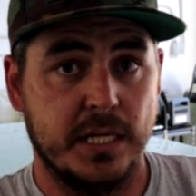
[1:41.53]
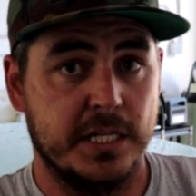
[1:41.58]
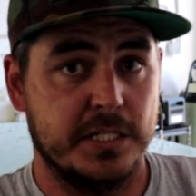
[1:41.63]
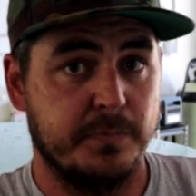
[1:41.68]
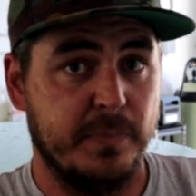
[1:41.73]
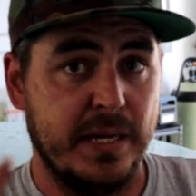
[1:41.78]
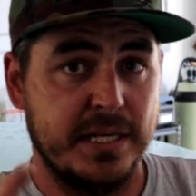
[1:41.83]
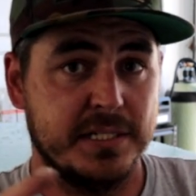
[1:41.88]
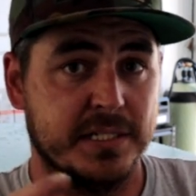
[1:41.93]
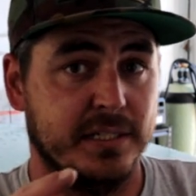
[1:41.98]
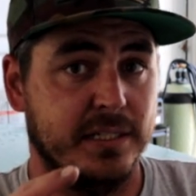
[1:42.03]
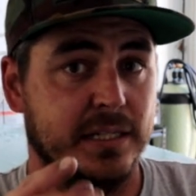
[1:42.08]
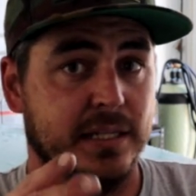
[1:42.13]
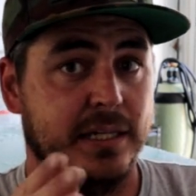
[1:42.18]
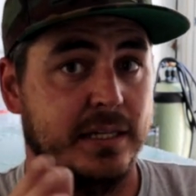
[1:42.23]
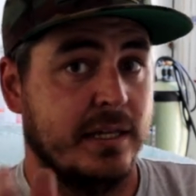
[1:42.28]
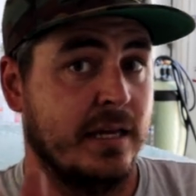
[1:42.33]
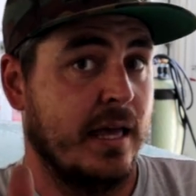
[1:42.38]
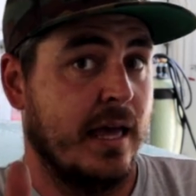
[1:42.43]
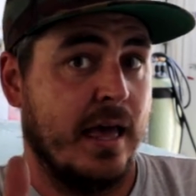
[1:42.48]
It's
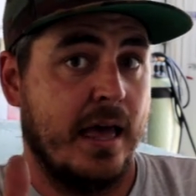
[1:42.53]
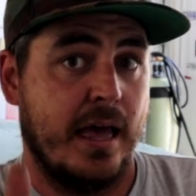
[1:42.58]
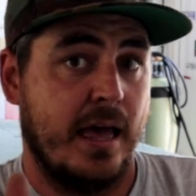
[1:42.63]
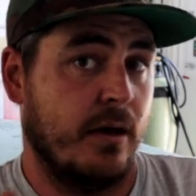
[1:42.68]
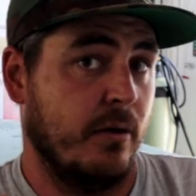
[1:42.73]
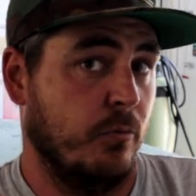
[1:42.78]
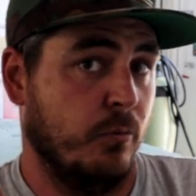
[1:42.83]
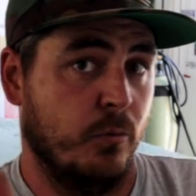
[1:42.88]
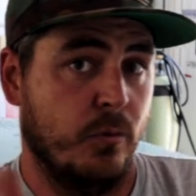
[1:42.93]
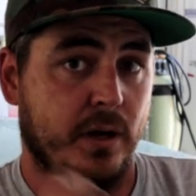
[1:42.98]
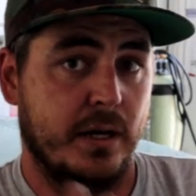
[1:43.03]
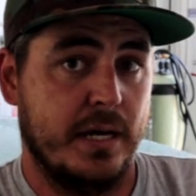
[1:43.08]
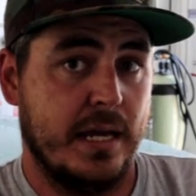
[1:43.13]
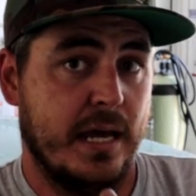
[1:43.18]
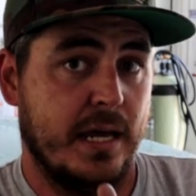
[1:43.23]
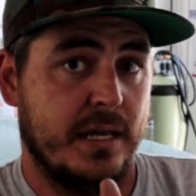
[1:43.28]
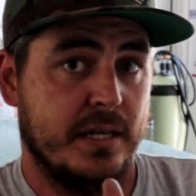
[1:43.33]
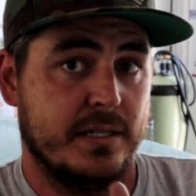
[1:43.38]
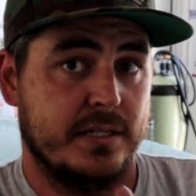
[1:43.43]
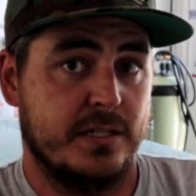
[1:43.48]
basically one
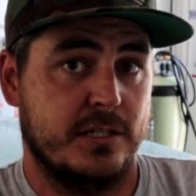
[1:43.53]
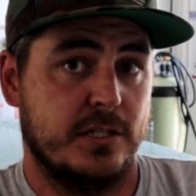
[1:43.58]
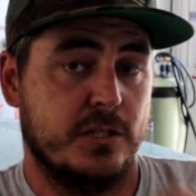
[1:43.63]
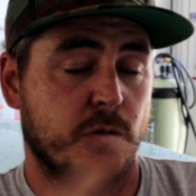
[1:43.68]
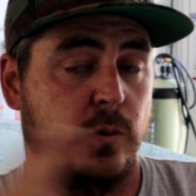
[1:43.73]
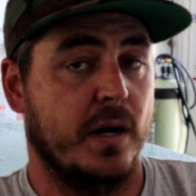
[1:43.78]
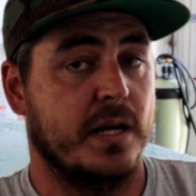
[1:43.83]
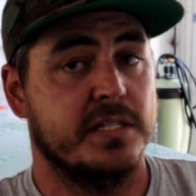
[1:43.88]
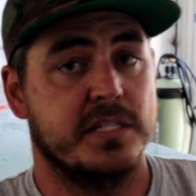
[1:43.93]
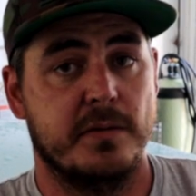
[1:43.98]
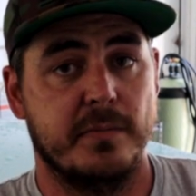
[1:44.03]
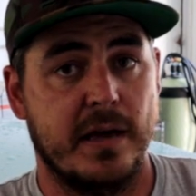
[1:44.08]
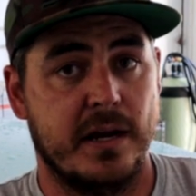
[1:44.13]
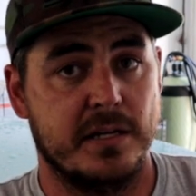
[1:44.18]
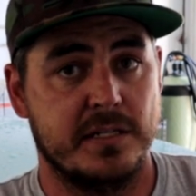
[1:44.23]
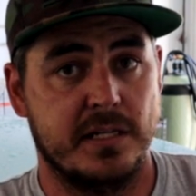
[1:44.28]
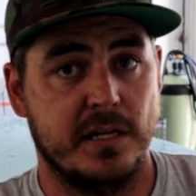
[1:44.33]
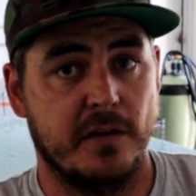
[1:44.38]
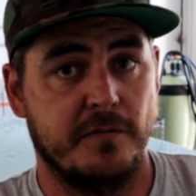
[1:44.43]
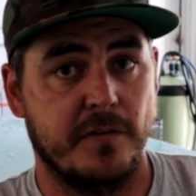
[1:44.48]
has twice the
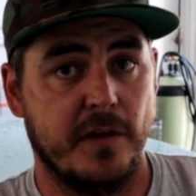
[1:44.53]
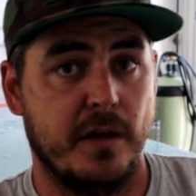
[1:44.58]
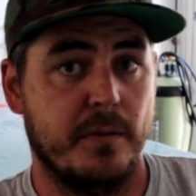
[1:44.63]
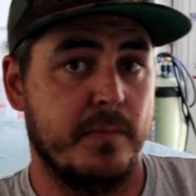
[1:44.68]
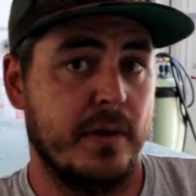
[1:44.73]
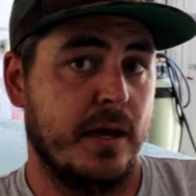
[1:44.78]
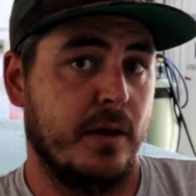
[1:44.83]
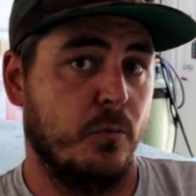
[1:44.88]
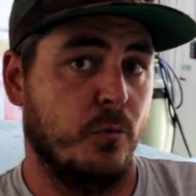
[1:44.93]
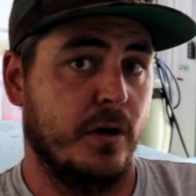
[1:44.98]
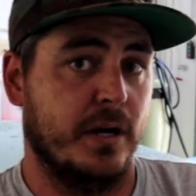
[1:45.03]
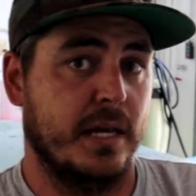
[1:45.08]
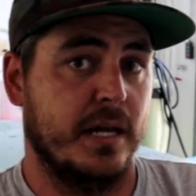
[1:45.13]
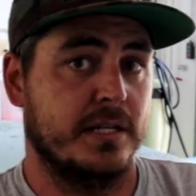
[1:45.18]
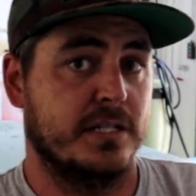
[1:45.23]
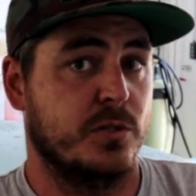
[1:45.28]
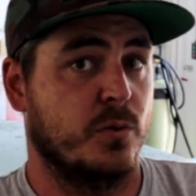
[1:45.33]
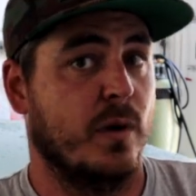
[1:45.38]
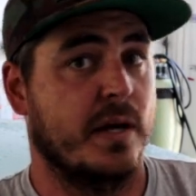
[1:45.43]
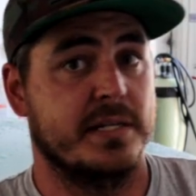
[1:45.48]
amount of CFM and one
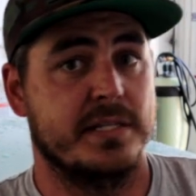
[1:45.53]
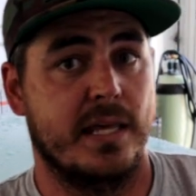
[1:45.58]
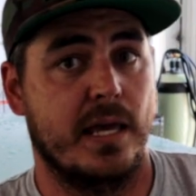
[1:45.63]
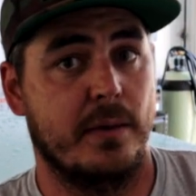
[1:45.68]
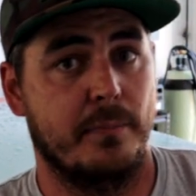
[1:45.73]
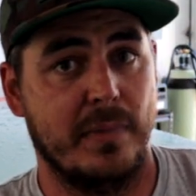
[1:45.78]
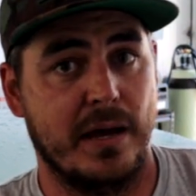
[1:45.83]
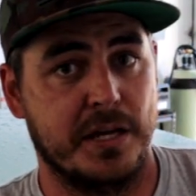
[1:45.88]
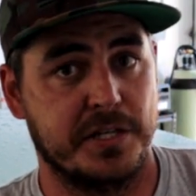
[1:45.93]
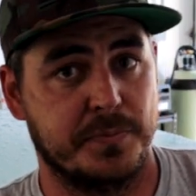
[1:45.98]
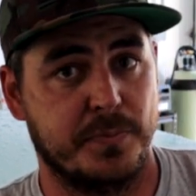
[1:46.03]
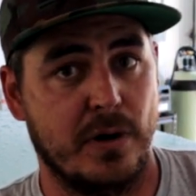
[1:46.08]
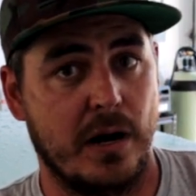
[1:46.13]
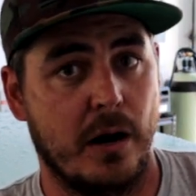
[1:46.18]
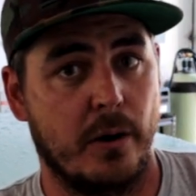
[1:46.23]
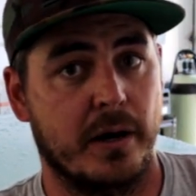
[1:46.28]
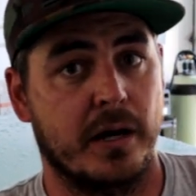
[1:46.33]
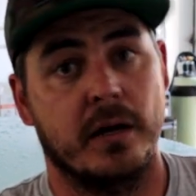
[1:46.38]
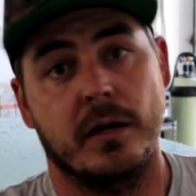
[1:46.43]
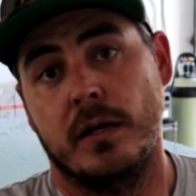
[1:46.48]
has twice the miles per
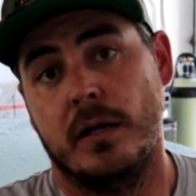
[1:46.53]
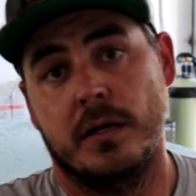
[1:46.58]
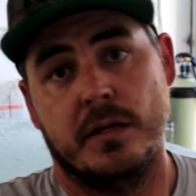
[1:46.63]
hour.